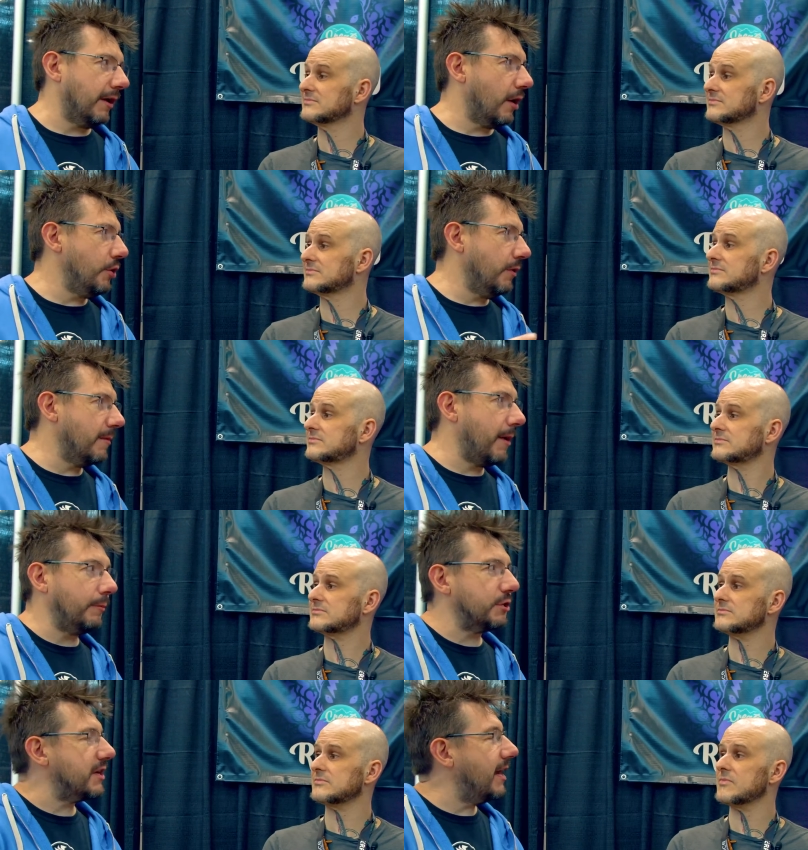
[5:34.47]
Speaker 1: it, are you going to
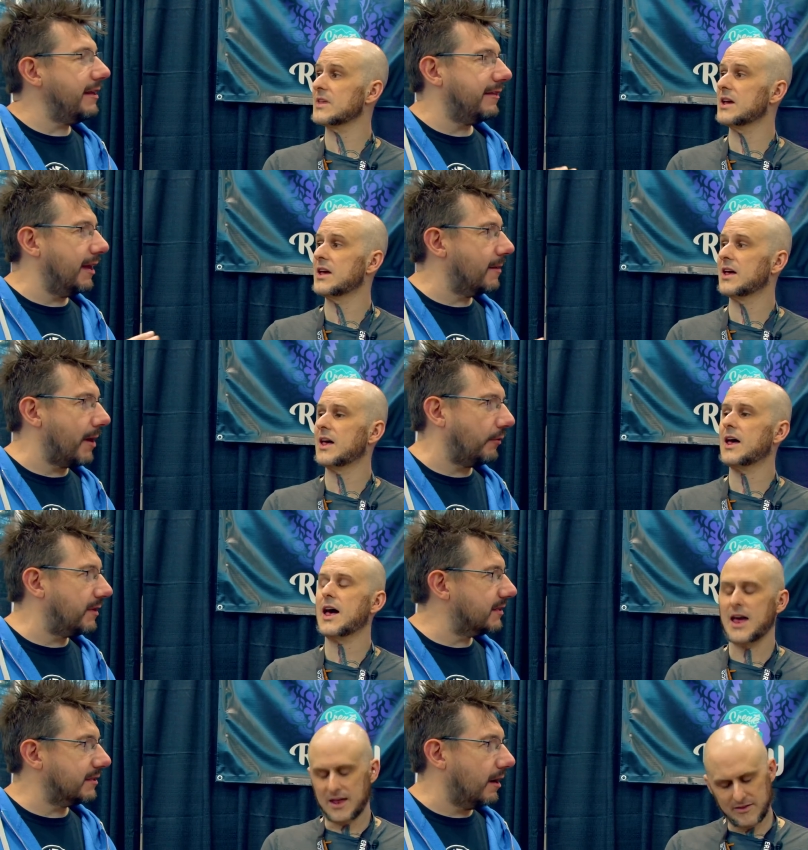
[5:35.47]
publish anything about
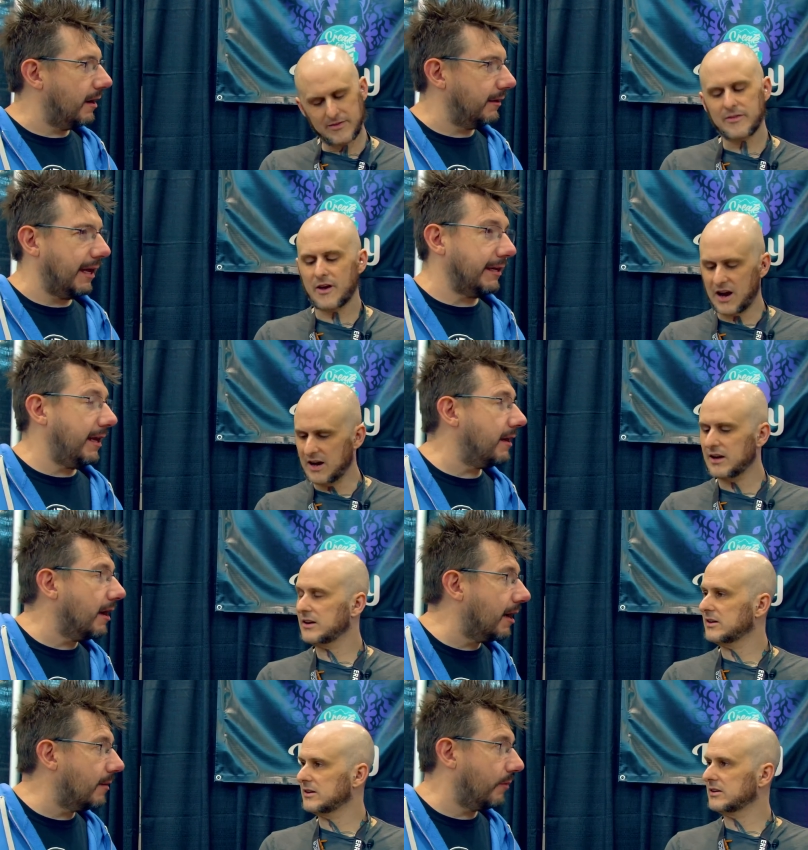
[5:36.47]
this on like
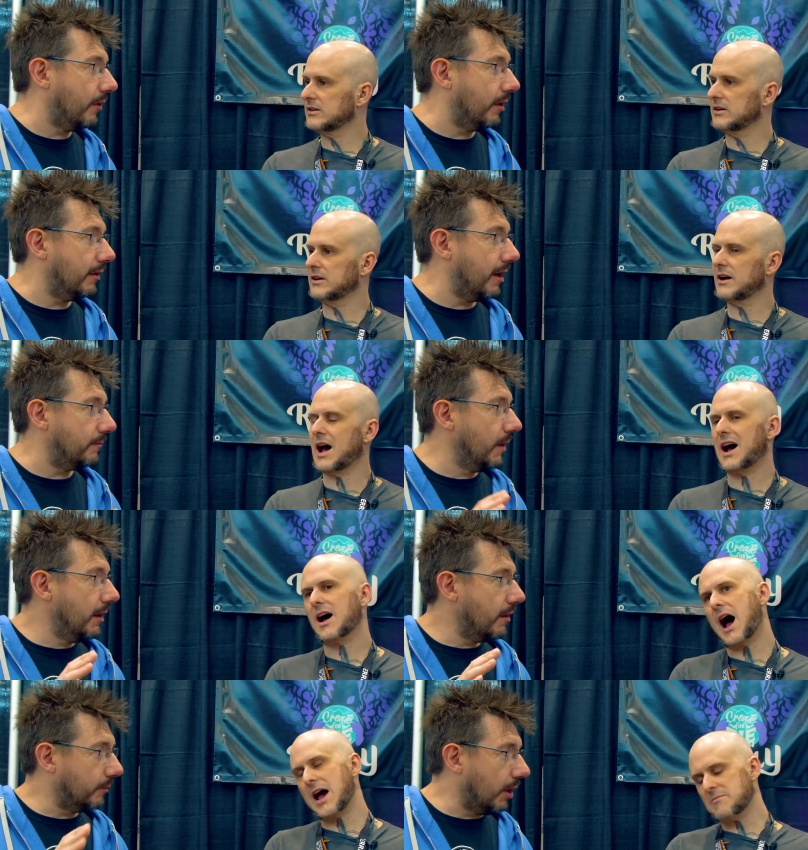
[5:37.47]
GitHub or a
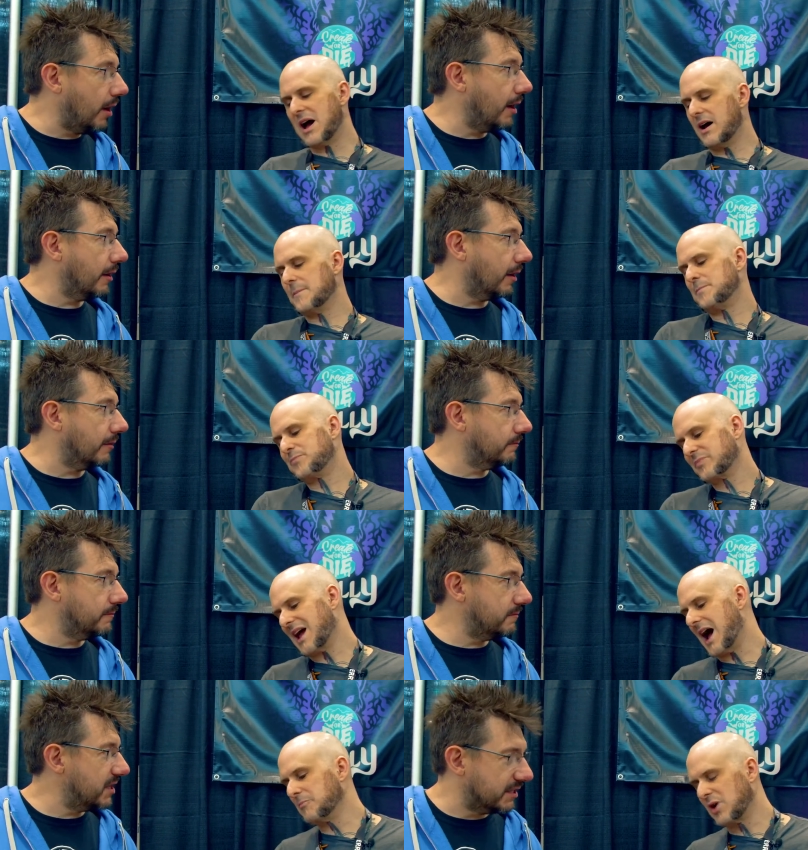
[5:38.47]
I'm, blog or
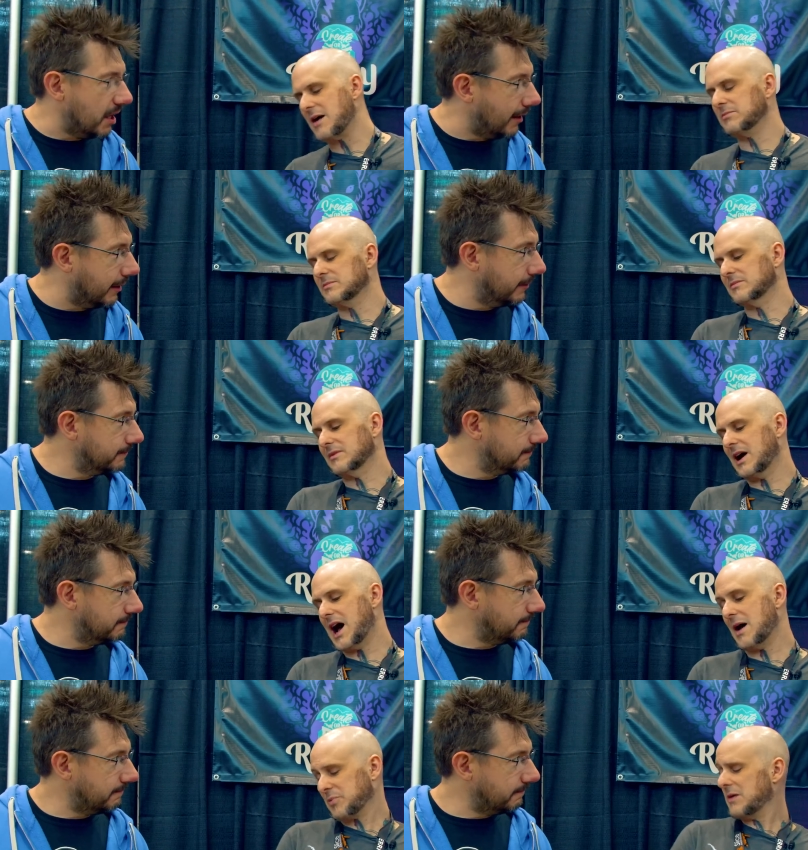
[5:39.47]
I'm TikTok? Prob
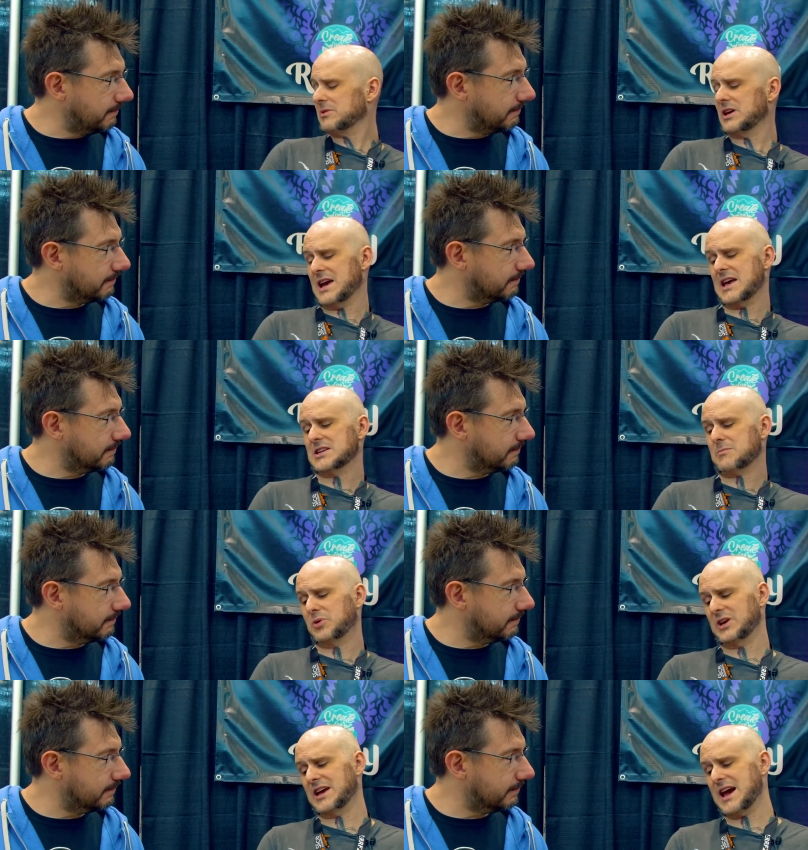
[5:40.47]
Speaker 2: I'm probably going to end up
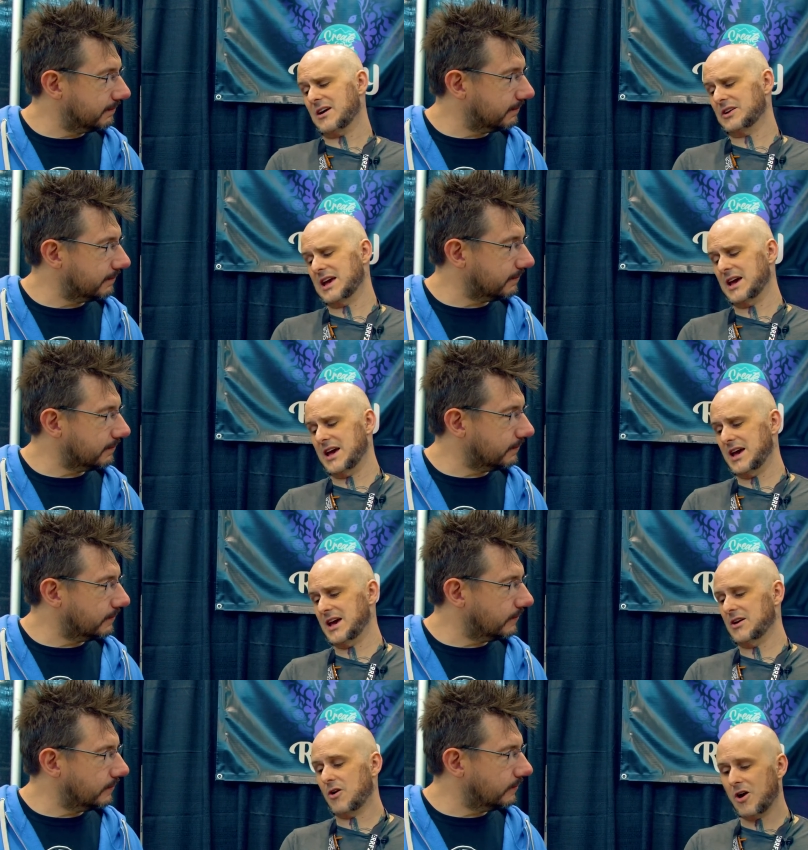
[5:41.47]
putting out
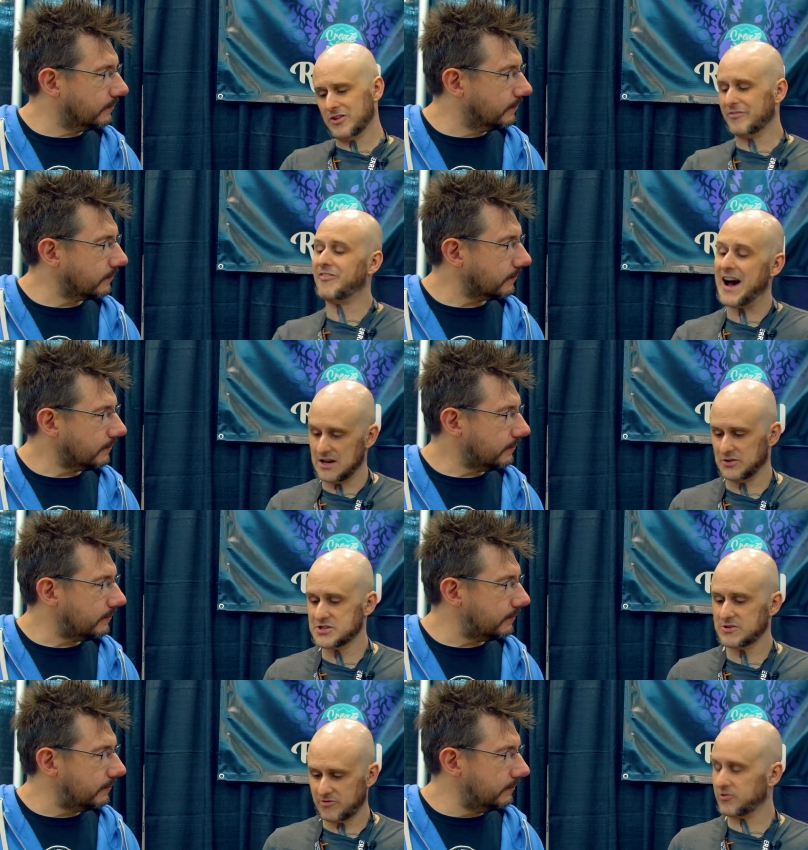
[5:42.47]
a all the
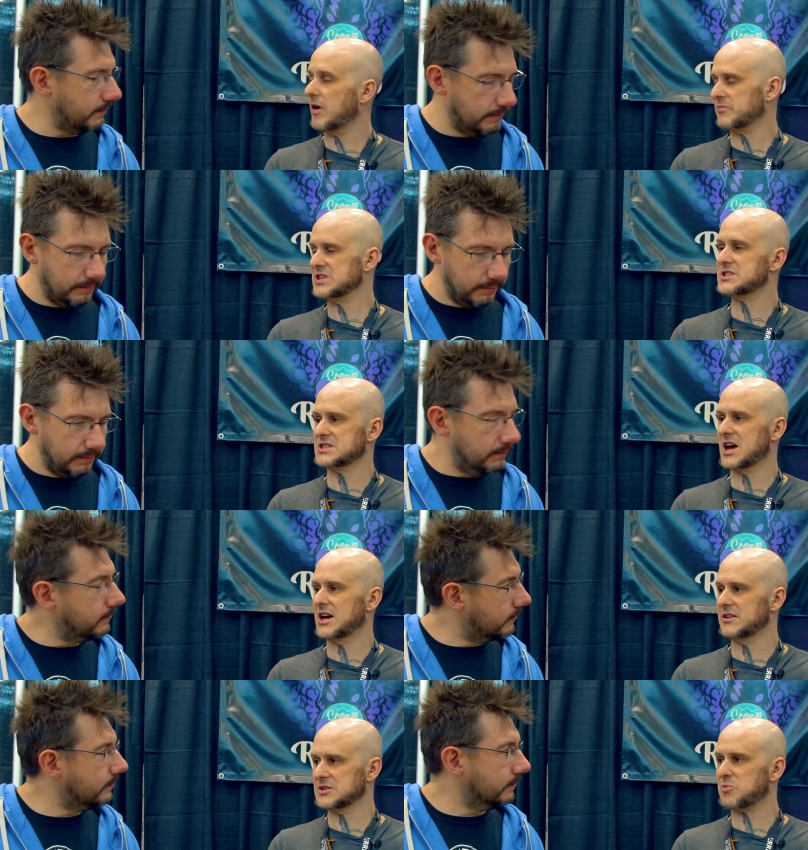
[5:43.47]
files from this
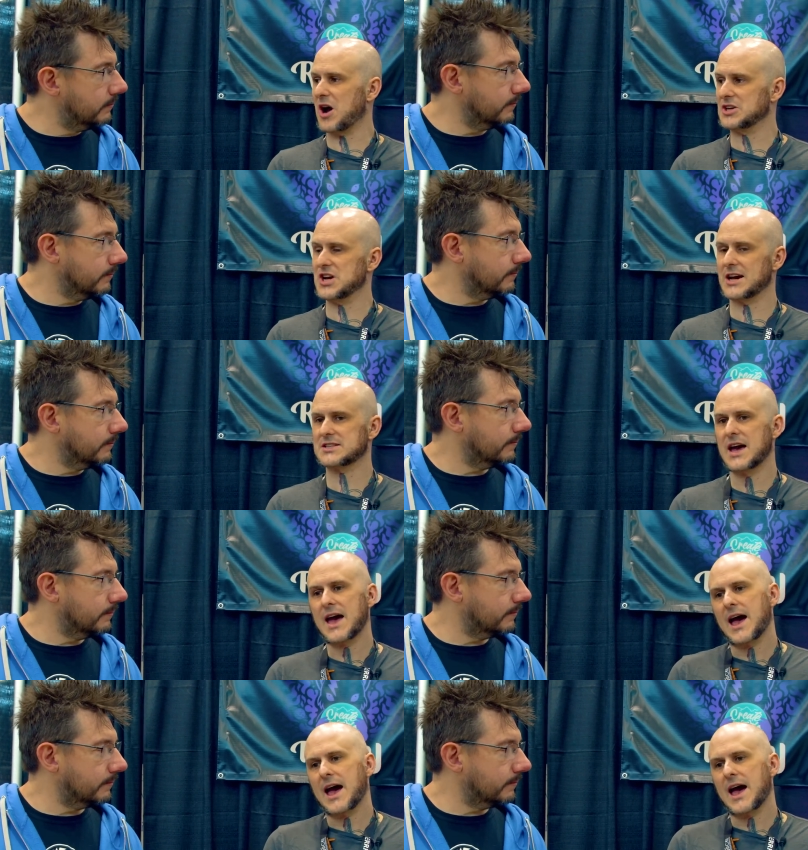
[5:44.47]
design, this project.